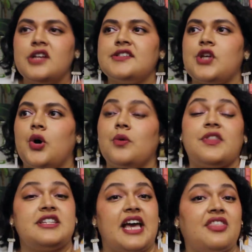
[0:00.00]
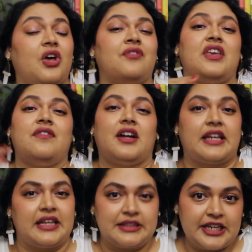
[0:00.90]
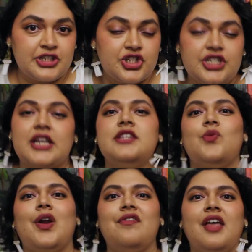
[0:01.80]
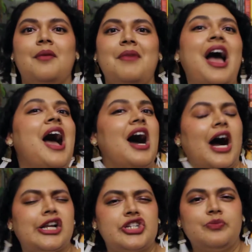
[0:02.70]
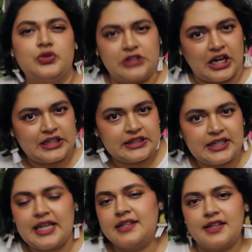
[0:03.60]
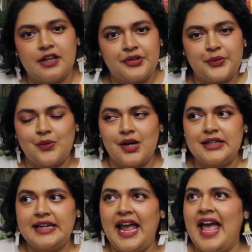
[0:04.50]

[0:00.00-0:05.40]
So The Death of Ivan Ilyich is one of them, Hadji Murat is another one,